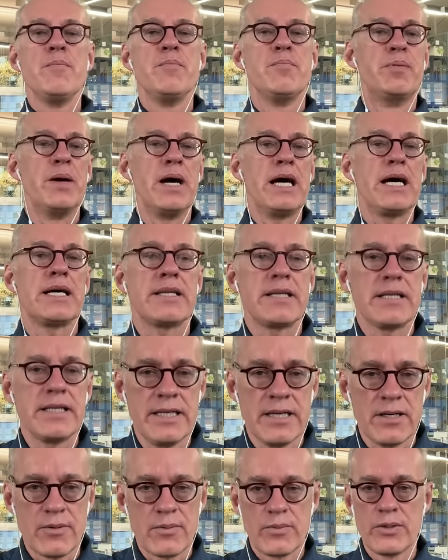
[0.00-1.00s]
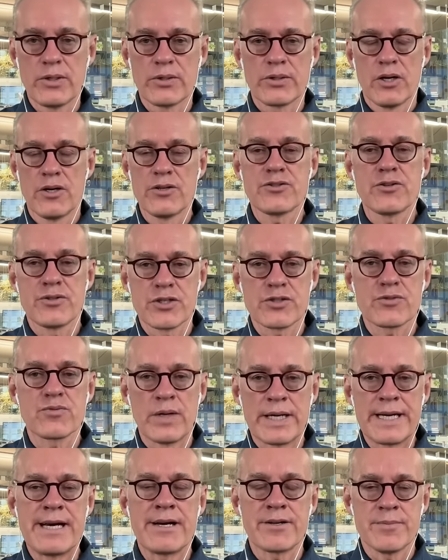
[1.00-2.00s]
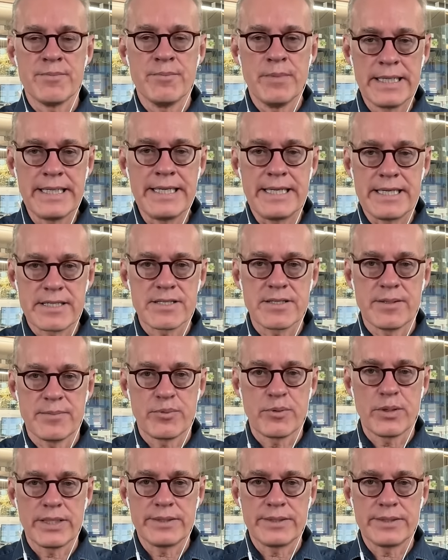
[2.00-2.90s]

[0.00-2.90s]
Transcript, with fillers: But you know, you can also just run out of money at some point